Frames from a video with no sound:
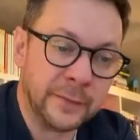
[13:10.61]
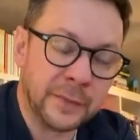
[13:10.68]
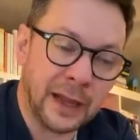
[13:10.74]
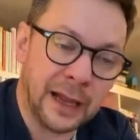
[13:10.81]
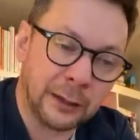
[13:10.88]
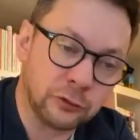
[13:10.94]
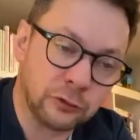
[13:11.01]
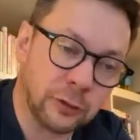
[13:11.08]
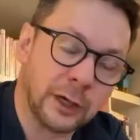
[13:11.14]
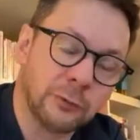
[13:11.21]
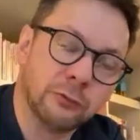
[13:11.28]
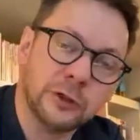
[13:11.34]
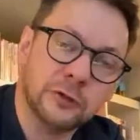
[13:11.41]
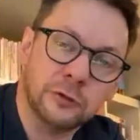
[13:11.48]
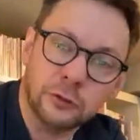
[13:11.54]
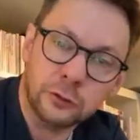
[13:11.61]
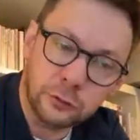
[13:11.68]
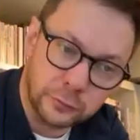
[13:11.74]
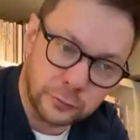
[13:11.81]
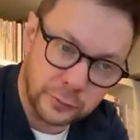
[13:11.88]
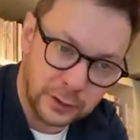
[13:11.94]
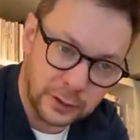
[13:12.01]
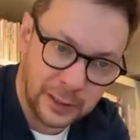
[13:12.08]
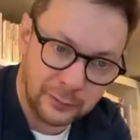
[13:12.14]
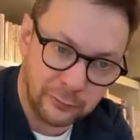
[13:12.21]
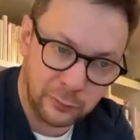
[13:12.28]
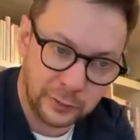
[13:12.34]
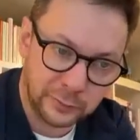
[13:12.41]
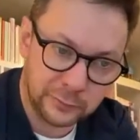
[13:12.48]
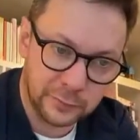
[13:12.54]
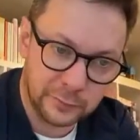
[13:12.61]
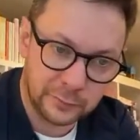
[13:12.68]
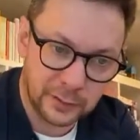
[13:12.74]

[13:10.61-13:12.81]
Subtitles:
I'll try and reduce the amount of questions